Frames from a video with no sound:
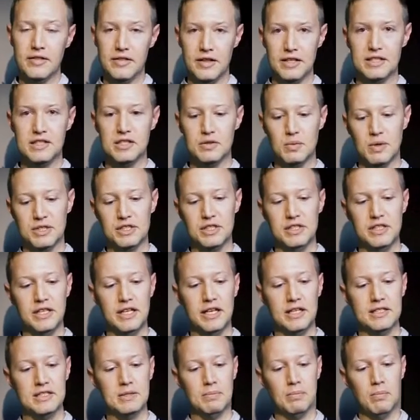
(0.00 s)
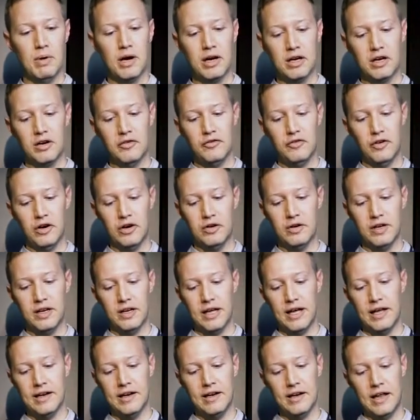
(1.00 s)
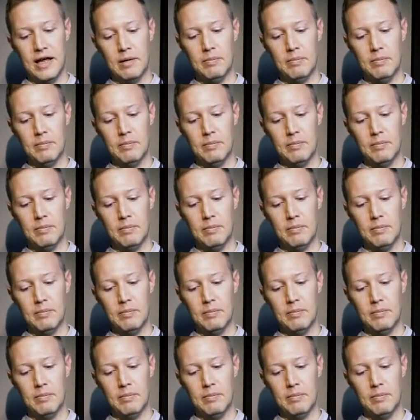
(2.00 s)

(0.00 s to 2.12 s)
this is what you need. It's a microphone and an